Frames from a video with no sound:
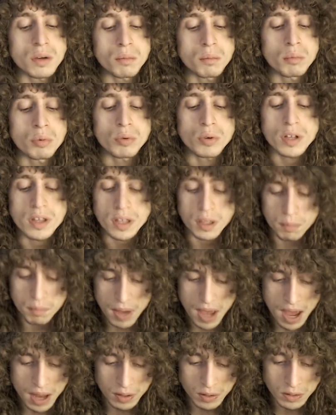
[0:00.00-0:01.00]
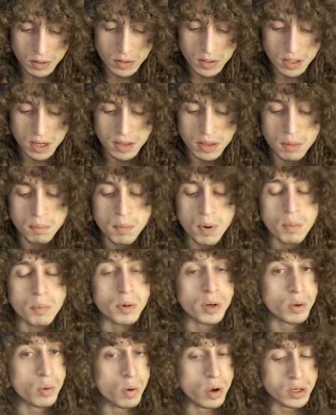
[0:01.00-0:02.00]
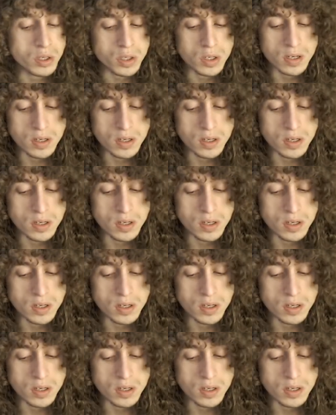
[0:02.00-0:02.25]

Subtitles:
breathing patterns at the moment a question is